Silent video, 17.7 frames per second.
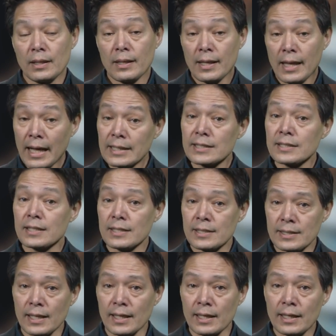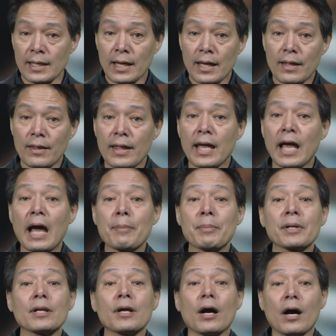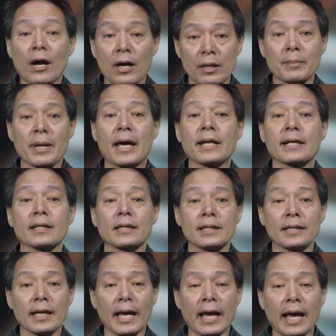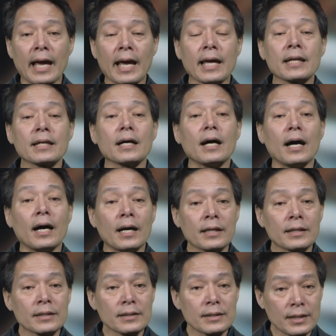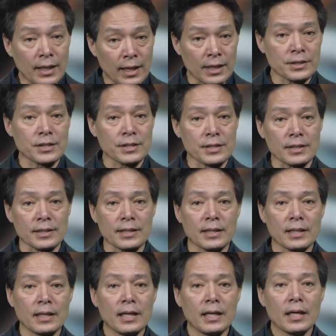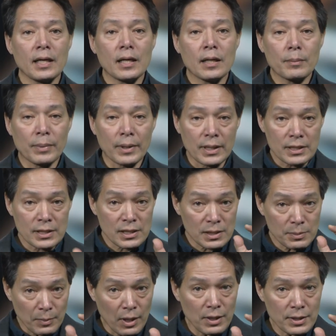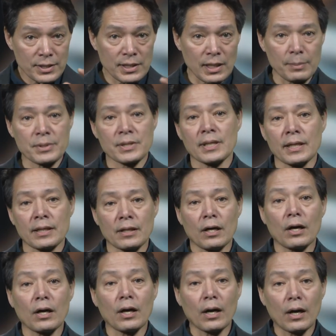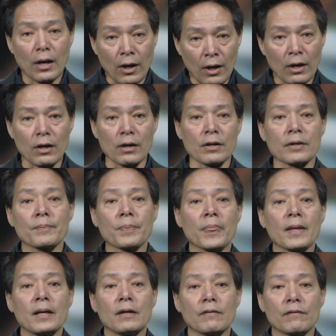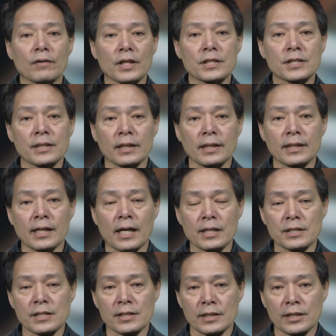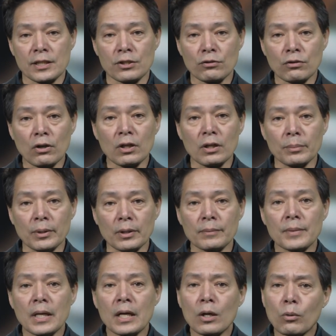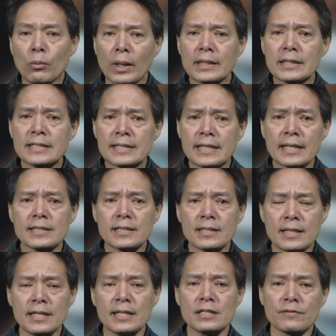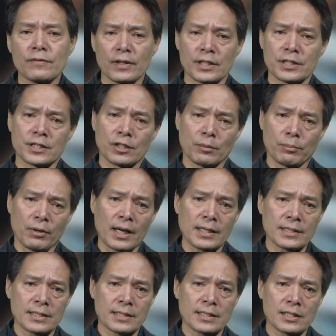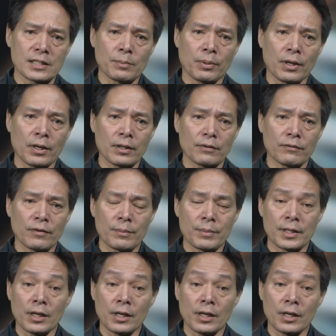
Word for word: That's to say, they happen automatically and unconsciously, but a small subset are volitionally consciously controllable. What sets these volitional processes apart from